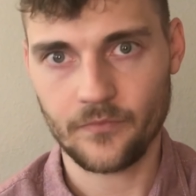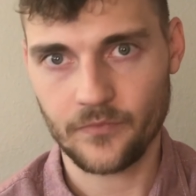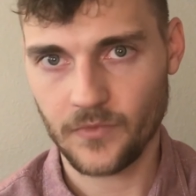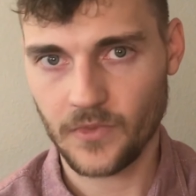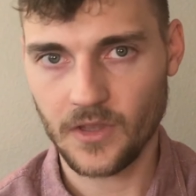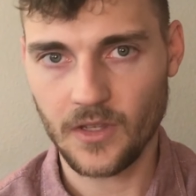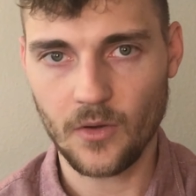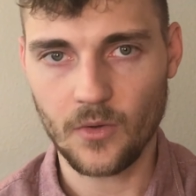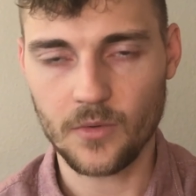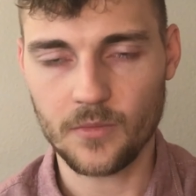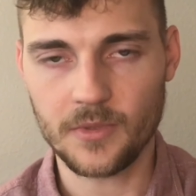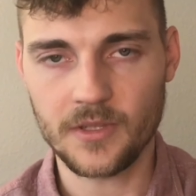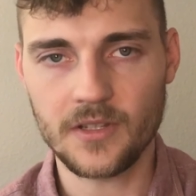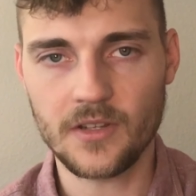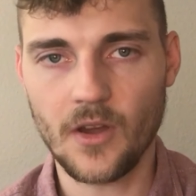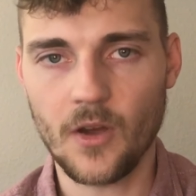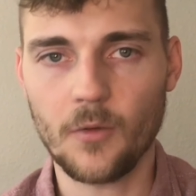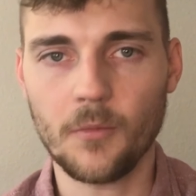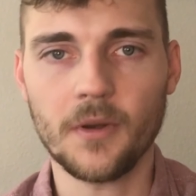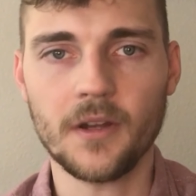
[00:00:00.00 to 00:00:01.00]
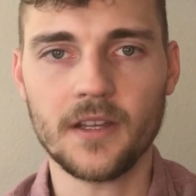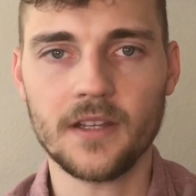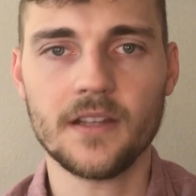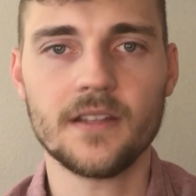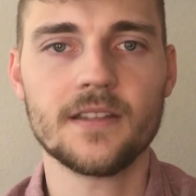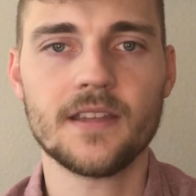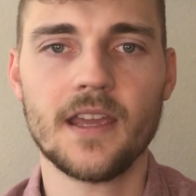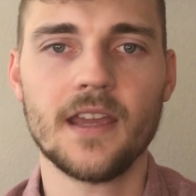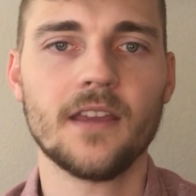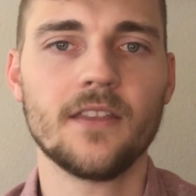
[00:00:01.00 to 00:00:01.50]
there would be nobody to
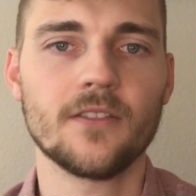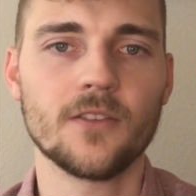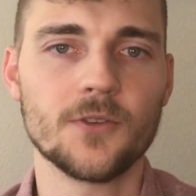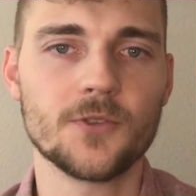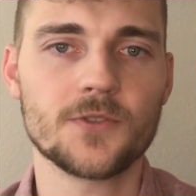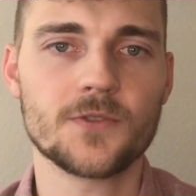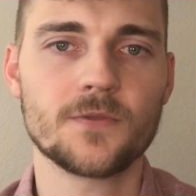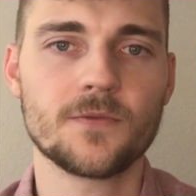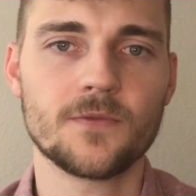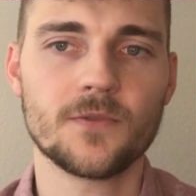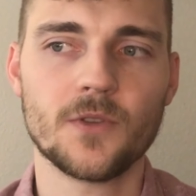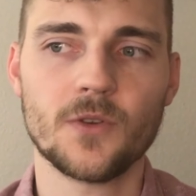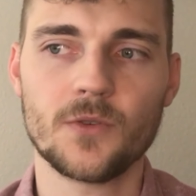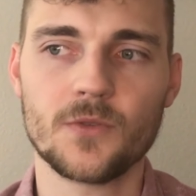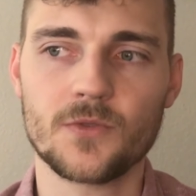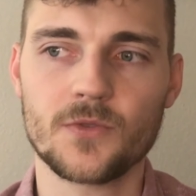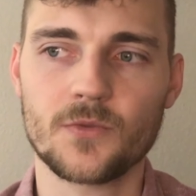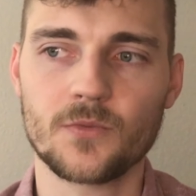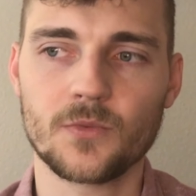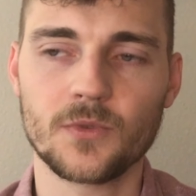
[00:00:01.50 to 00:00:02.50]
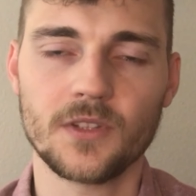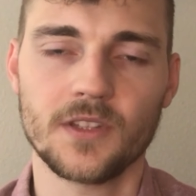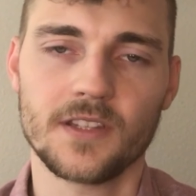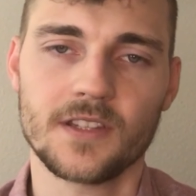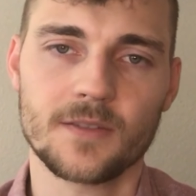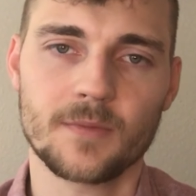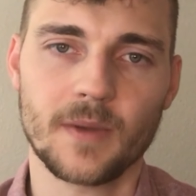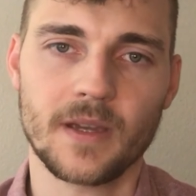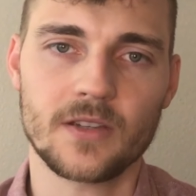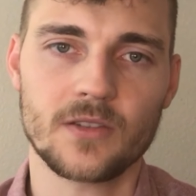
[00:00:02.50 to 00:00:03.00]
take those really
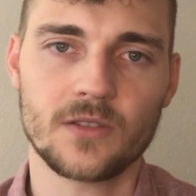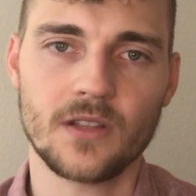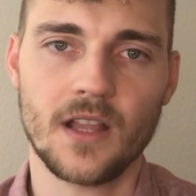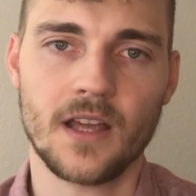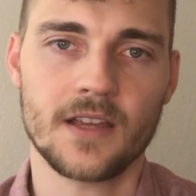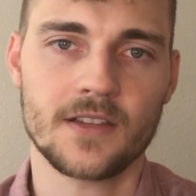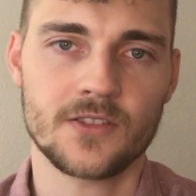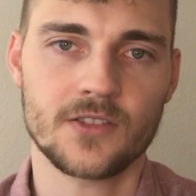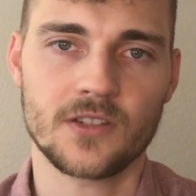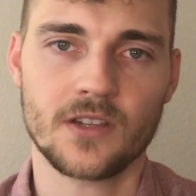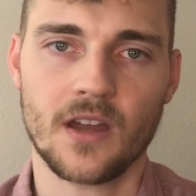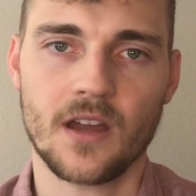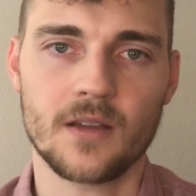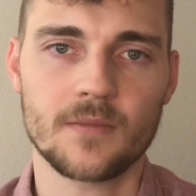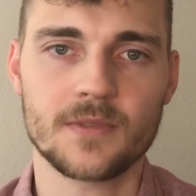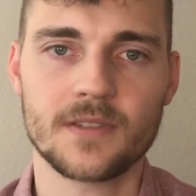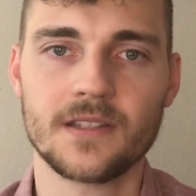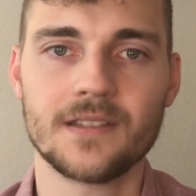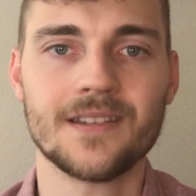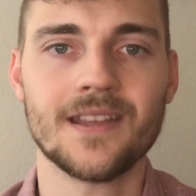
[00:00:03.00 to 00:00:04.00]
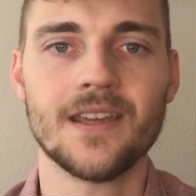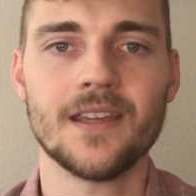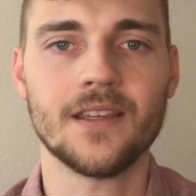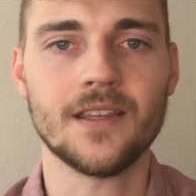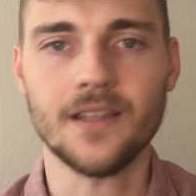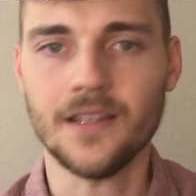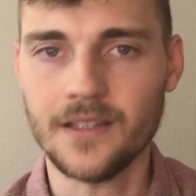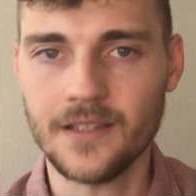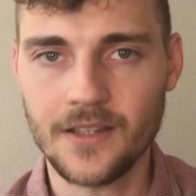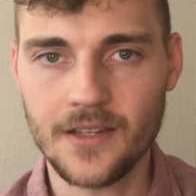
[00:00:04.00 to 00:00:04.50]
specialized jobs that take
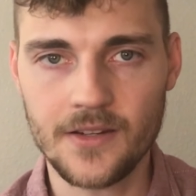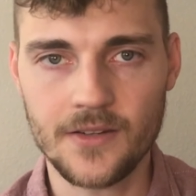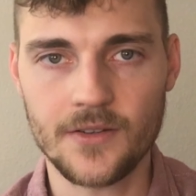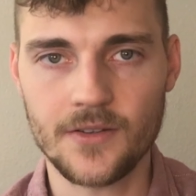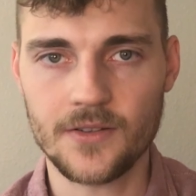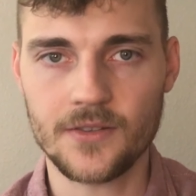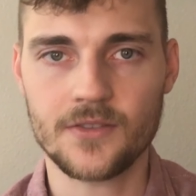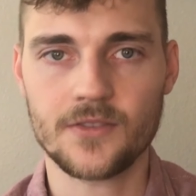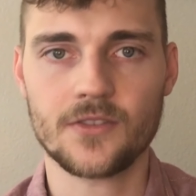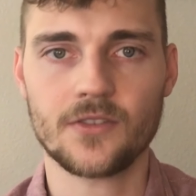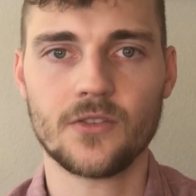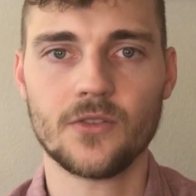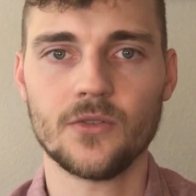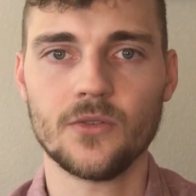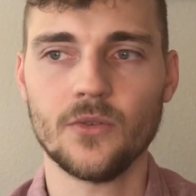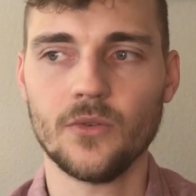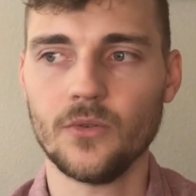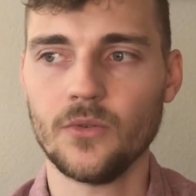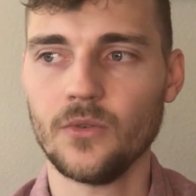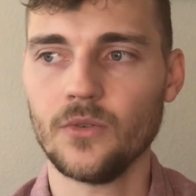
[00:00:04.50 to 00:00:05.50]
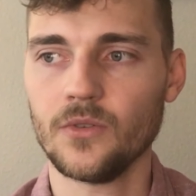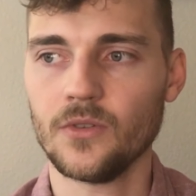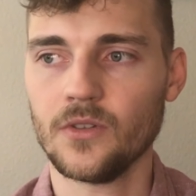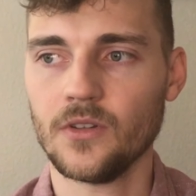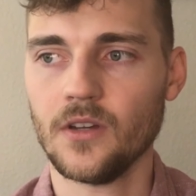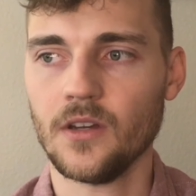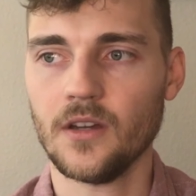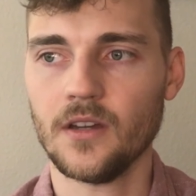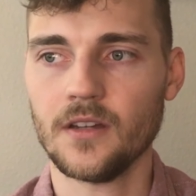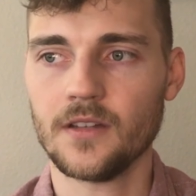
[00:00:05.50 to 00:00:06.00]
years to
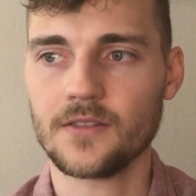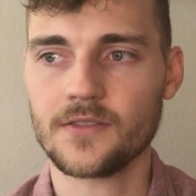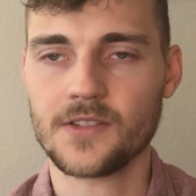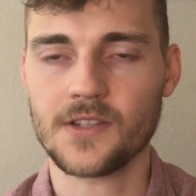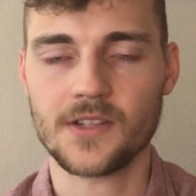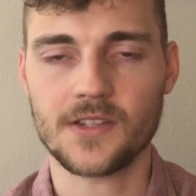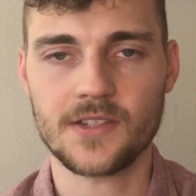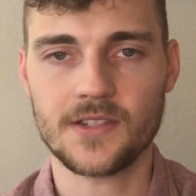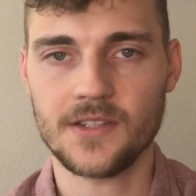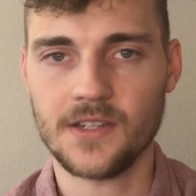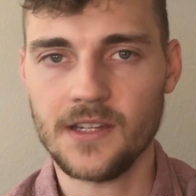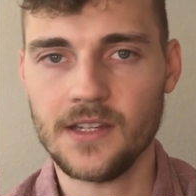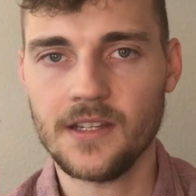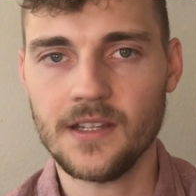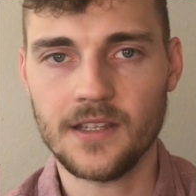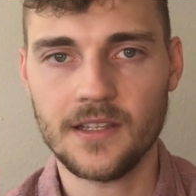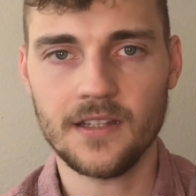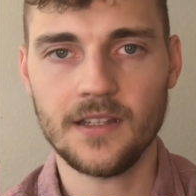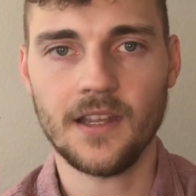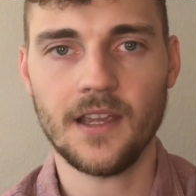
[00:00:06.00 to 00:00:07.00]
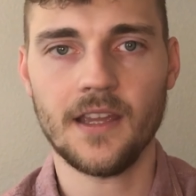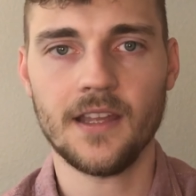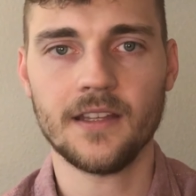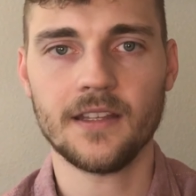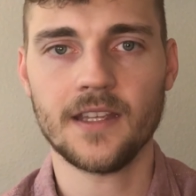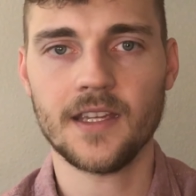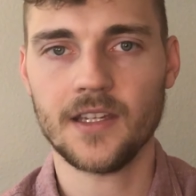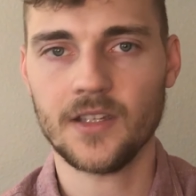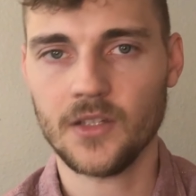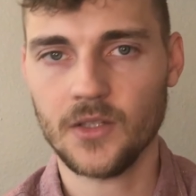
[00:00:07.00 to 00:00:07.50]
succeed in
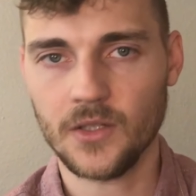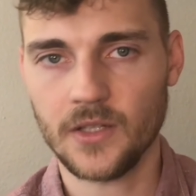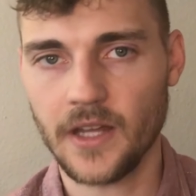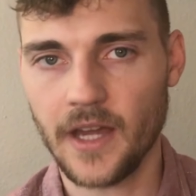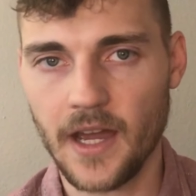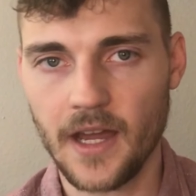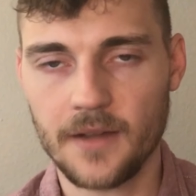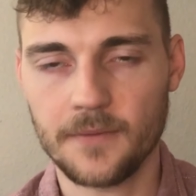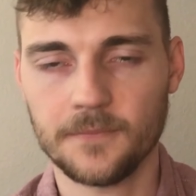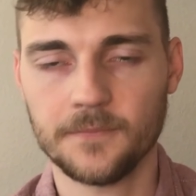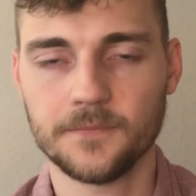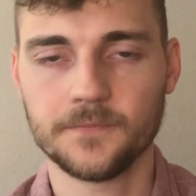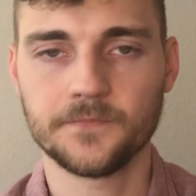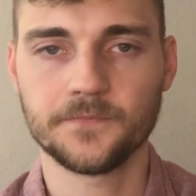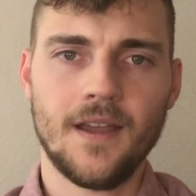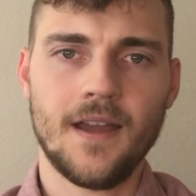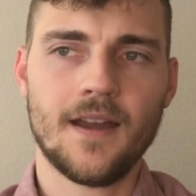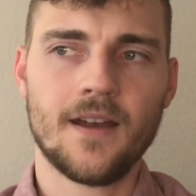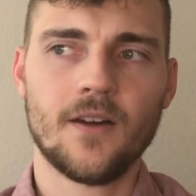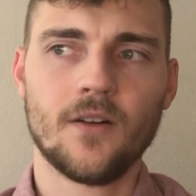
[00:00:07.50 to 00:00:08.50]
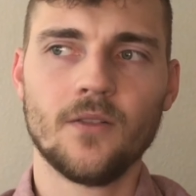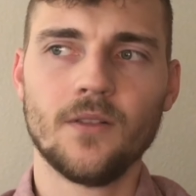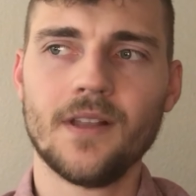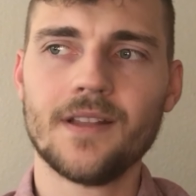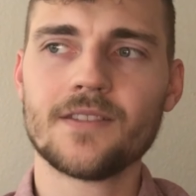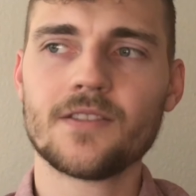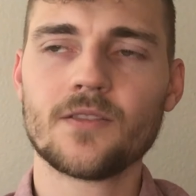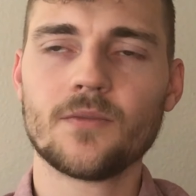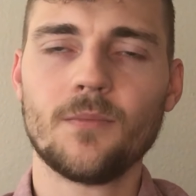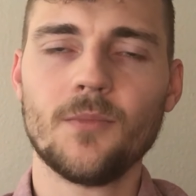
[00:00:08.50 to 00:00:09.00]
and get good at. Now
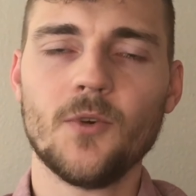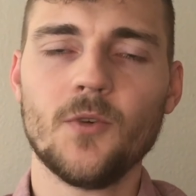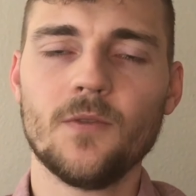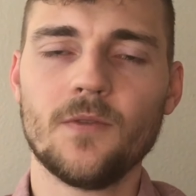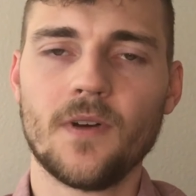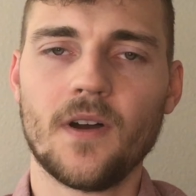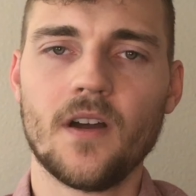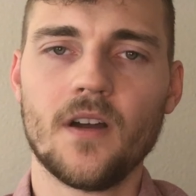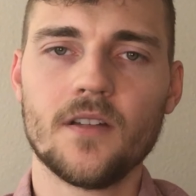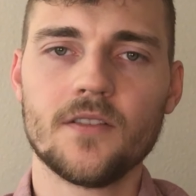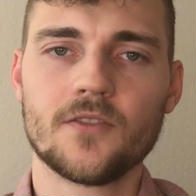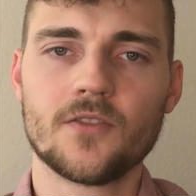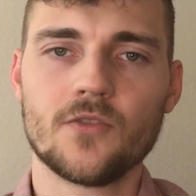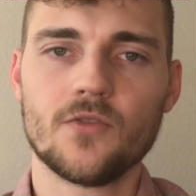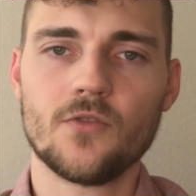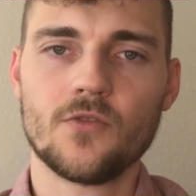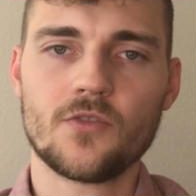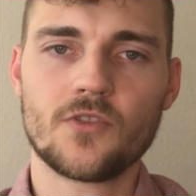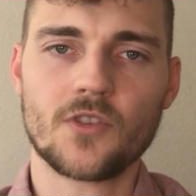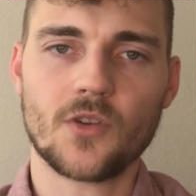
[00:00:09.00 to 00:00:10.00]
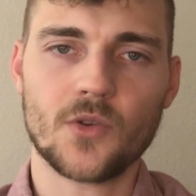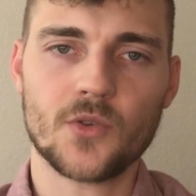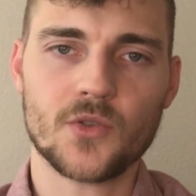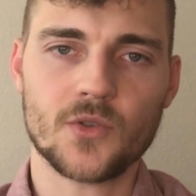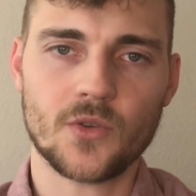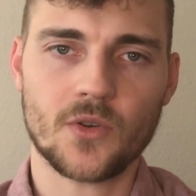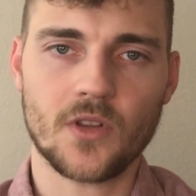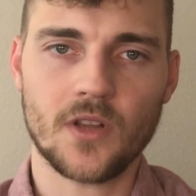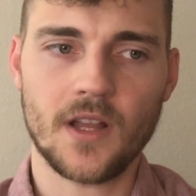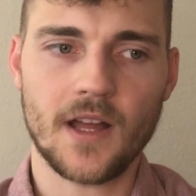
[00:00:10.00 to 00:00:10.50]
let's move on to
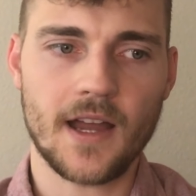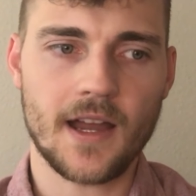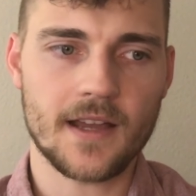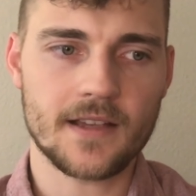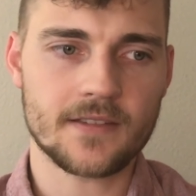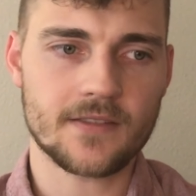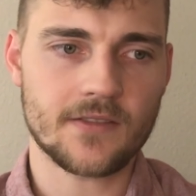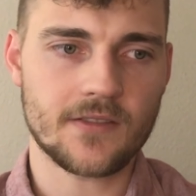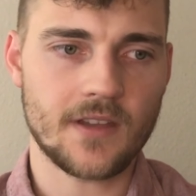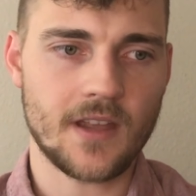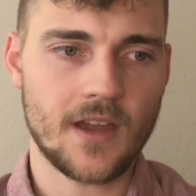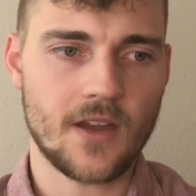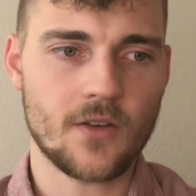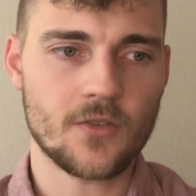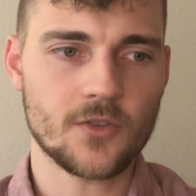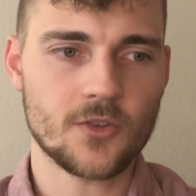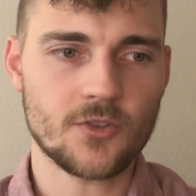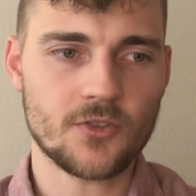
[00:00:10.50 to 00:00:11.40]
social class. Now